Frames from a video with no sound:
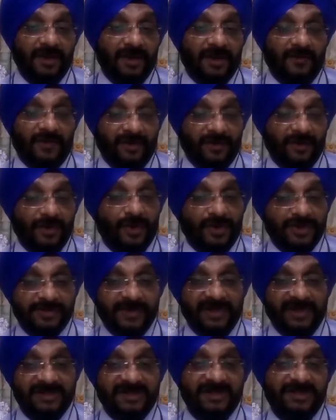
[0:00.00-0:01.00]
one of the
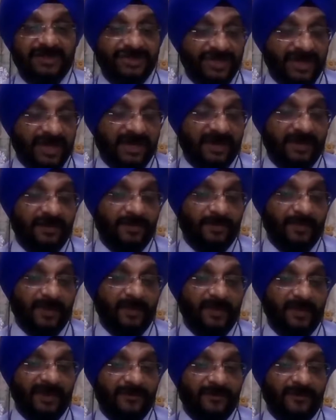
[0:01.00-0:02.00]
hospitals in Czech
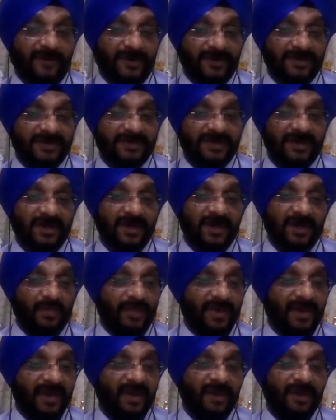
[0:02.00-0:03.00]
Republic was
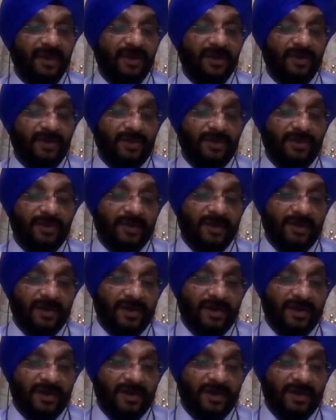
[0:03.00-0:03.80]
being, you know,